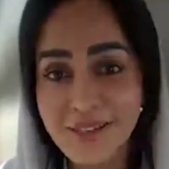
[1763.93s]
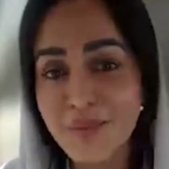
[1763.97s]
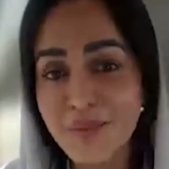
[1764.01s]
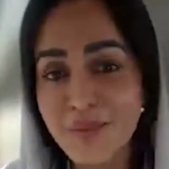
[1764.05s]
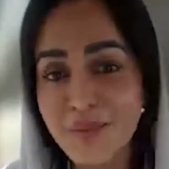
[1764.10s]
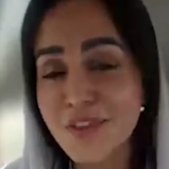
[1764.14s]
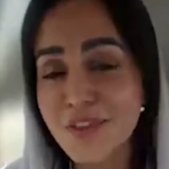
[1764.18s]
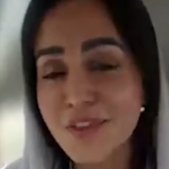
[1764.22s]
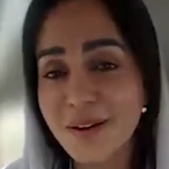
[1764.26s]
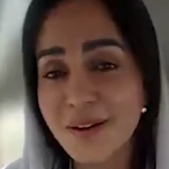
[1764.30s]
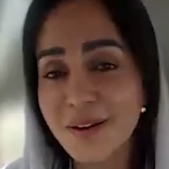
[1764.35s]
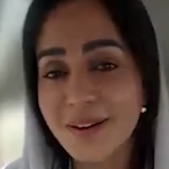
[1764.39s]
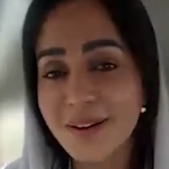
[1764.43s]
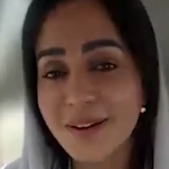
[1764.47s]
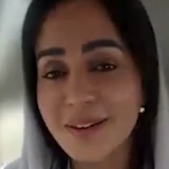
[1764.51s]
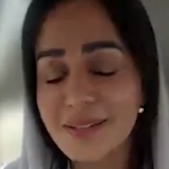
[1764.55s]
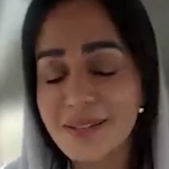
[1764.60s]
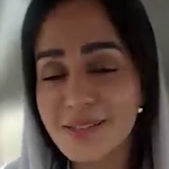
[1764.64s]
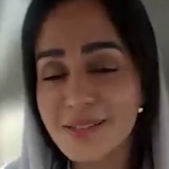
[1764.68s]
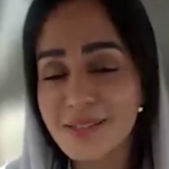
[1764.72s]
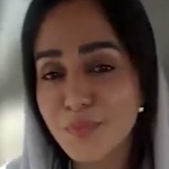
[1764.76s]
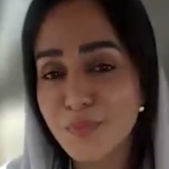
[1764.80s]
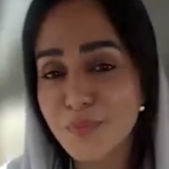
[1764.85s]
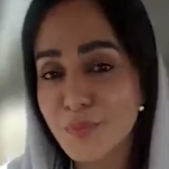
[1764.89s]
Some of
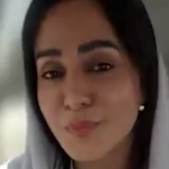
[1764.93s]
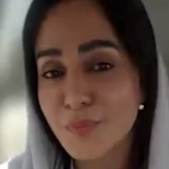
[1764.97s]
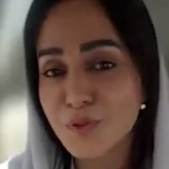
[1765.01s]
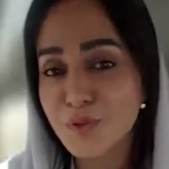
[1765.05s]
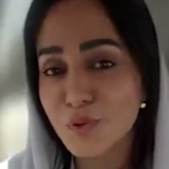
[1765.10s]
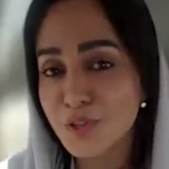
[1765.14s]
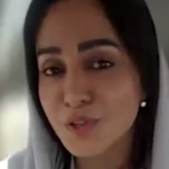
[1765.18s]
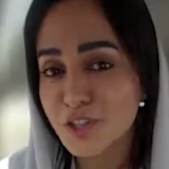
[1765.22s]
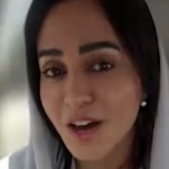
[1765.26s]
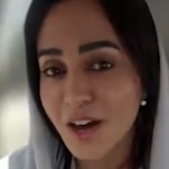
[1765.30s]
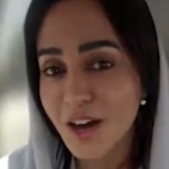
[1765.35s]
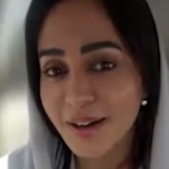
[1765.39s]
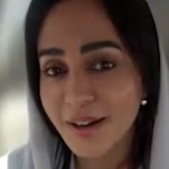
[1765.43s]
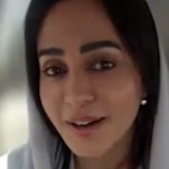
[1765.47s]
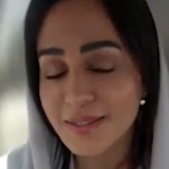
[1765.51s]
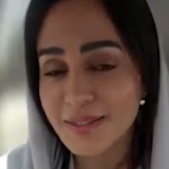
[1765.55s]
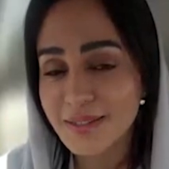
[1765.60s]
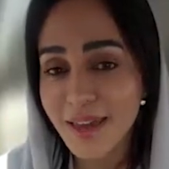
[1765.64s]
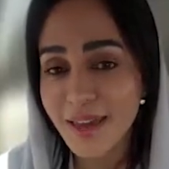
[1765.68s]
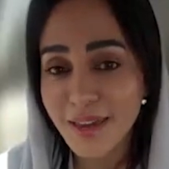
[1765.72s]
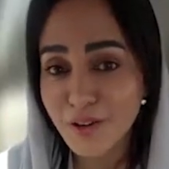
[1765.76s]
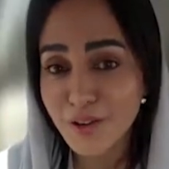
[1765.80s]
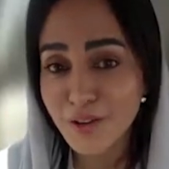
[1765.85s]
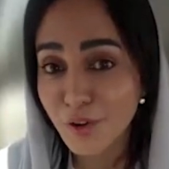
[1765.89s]
the supplements which
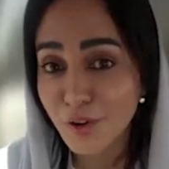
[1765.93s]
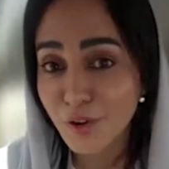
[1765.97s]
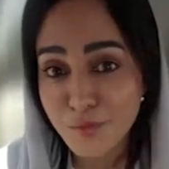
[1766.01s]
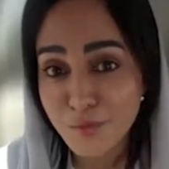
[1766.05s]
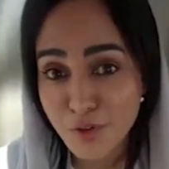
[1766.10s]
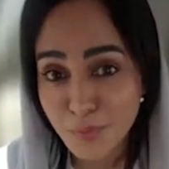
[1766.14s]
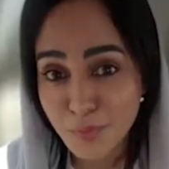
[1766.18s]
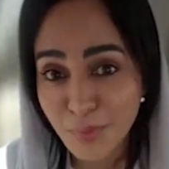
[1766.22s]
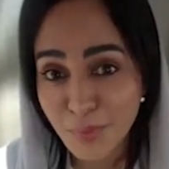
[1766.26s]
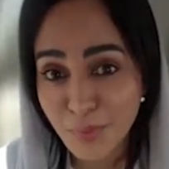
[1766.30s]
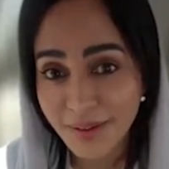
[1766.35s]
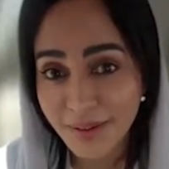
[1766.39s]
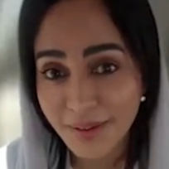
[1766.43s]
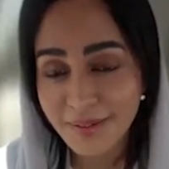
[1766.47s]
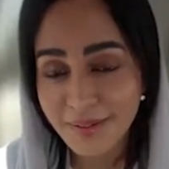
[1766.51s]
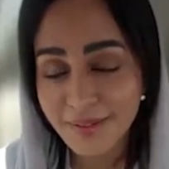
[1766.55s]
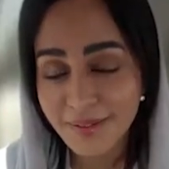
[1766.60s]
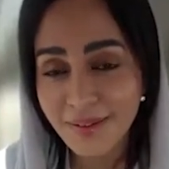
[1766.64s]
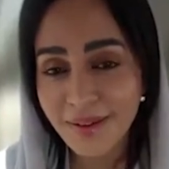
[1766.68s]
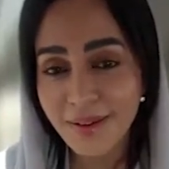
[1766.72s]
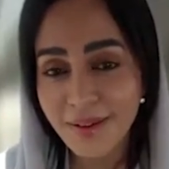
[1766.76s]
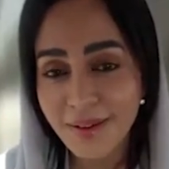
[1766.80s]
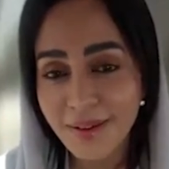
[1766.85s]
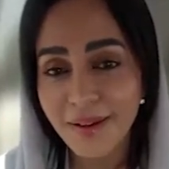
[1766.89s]
I take from
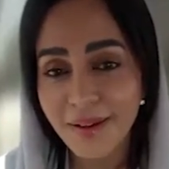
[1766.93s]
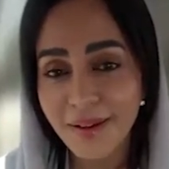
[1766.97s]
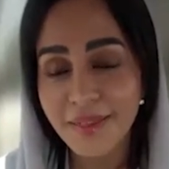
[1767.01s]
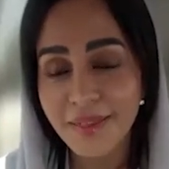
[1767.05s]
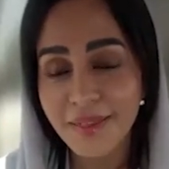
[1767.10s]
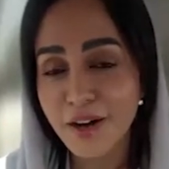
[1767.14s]
Japan,